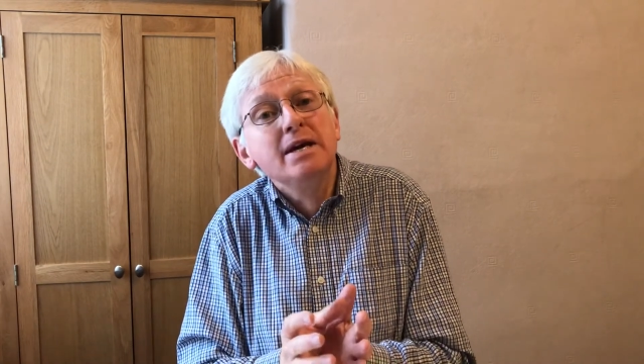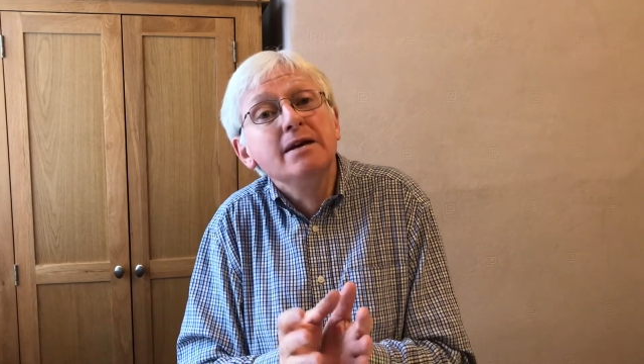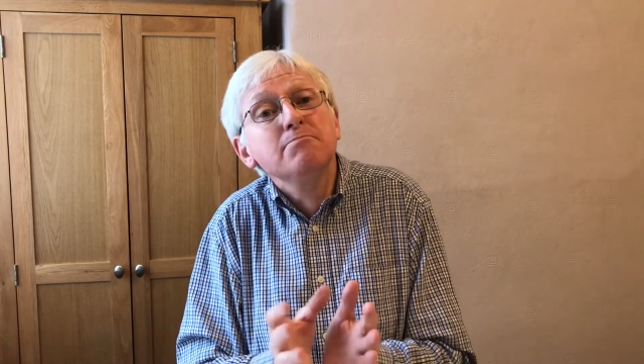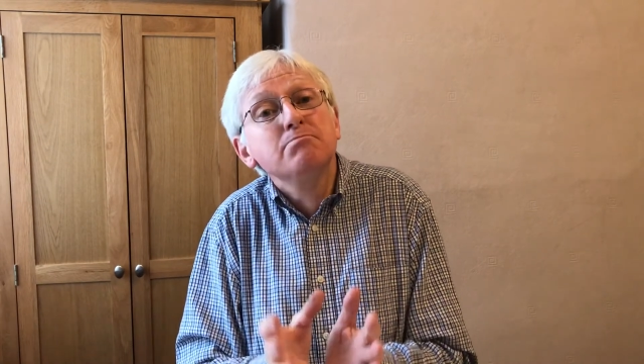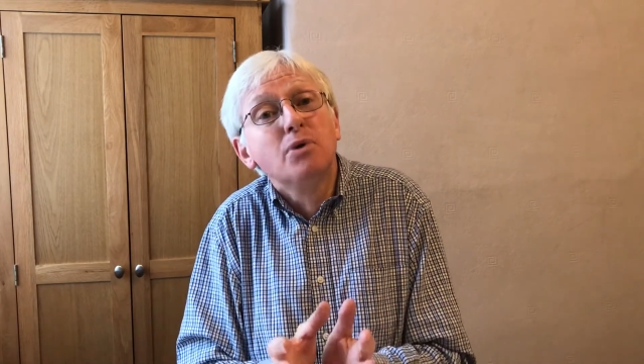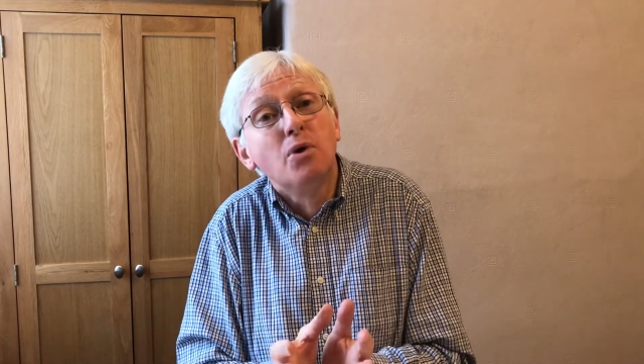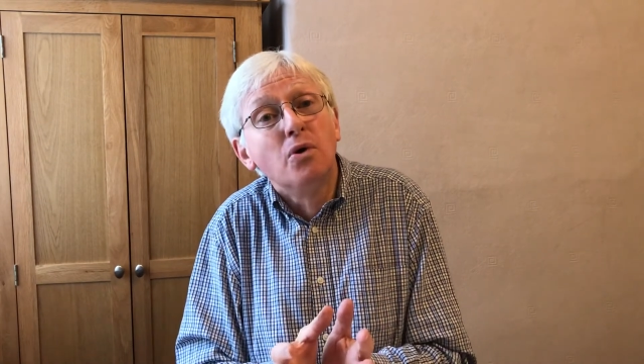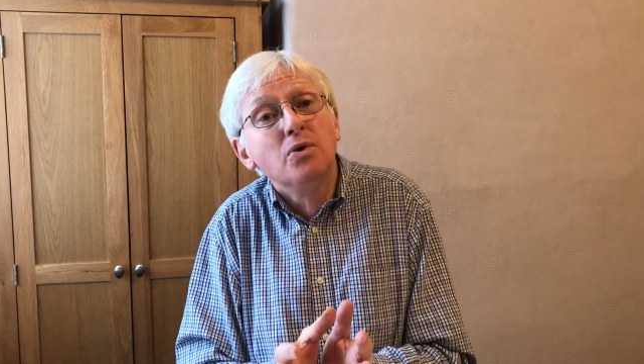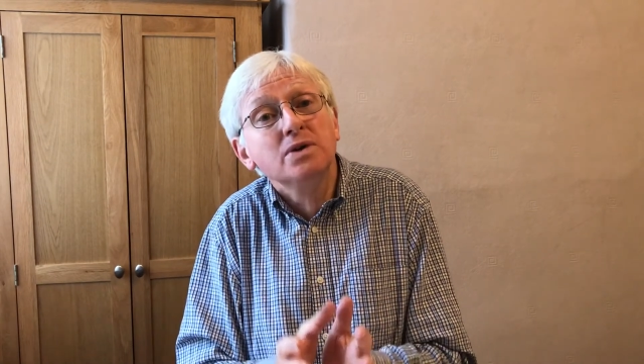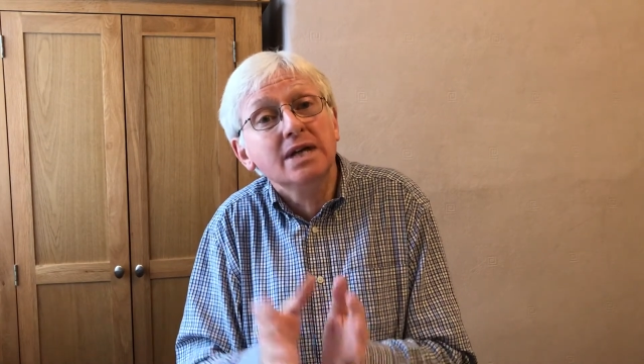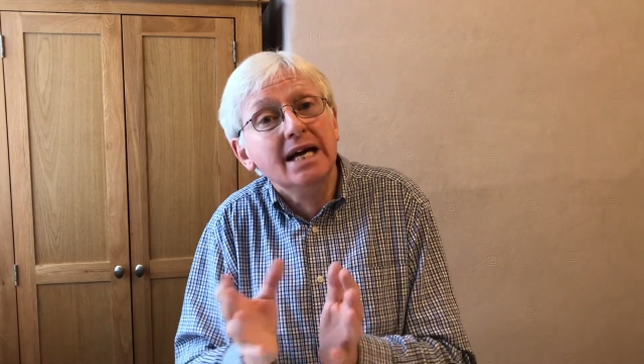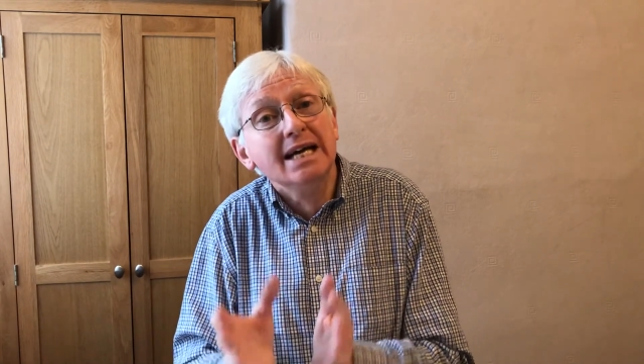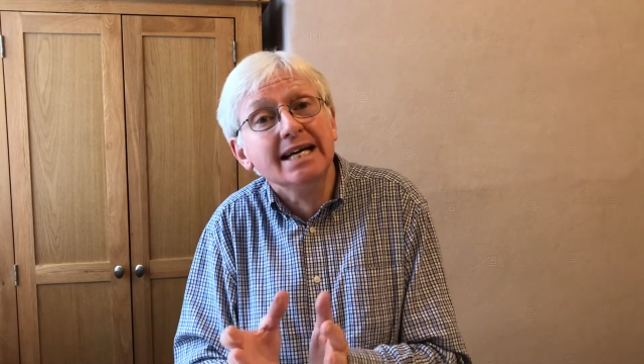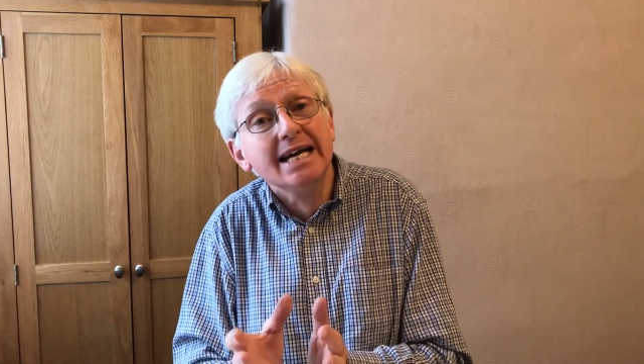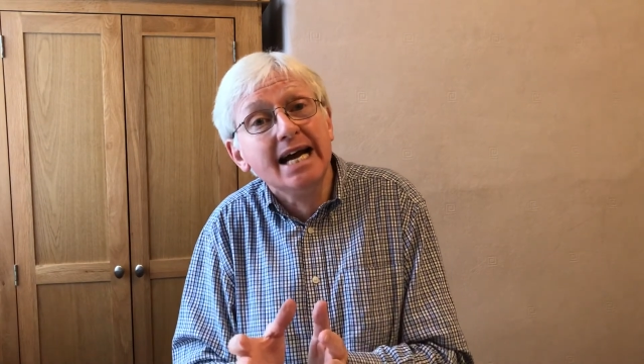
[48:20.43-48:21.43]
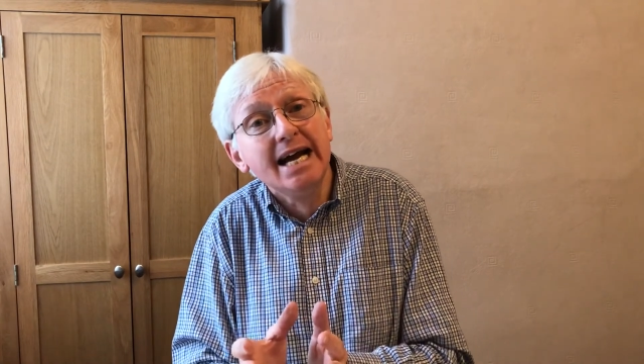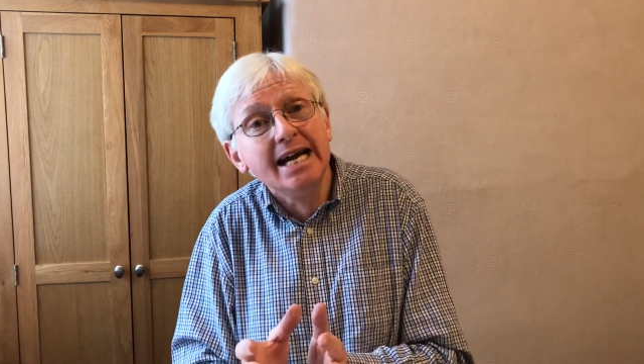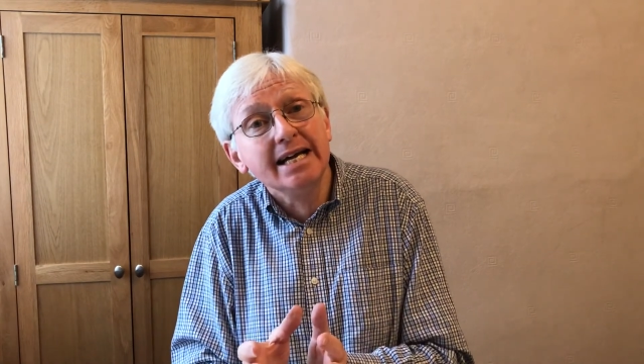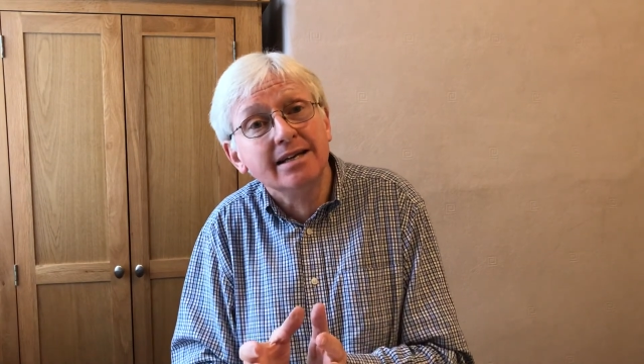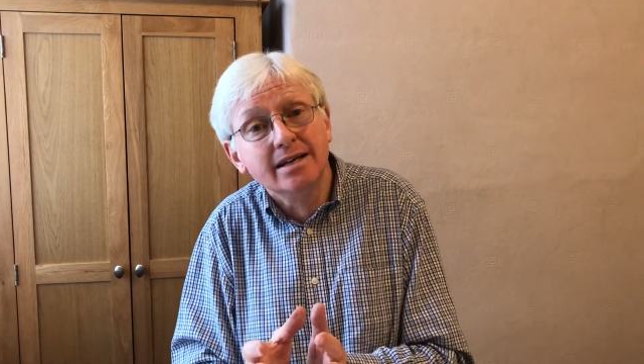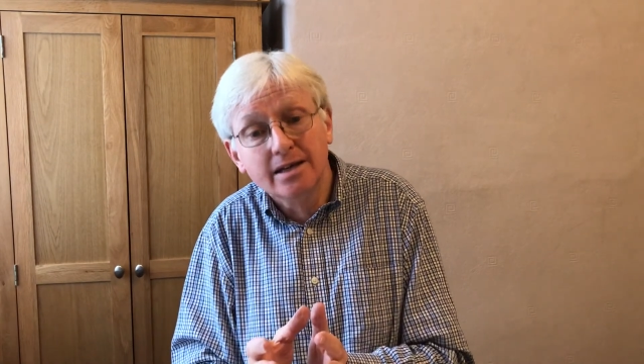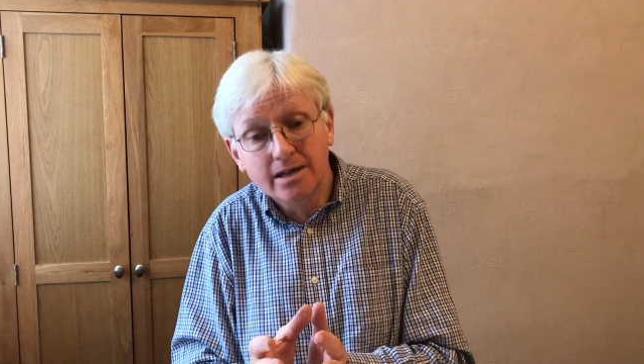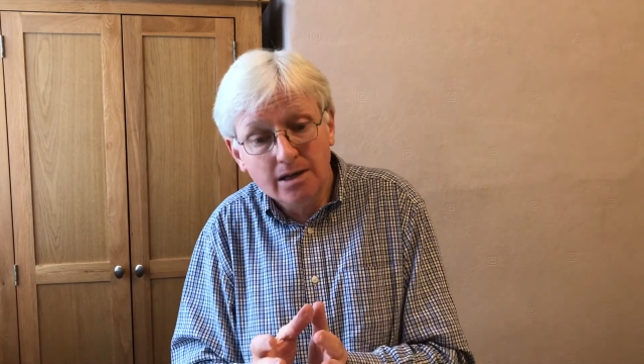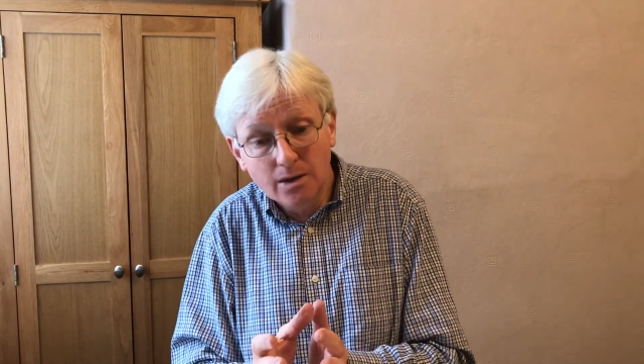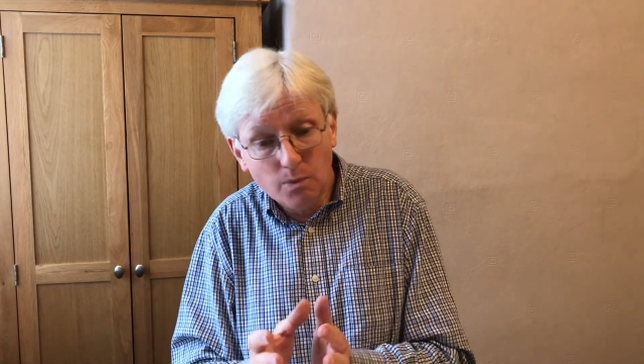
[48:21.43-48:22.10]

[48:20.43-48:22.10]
being born again.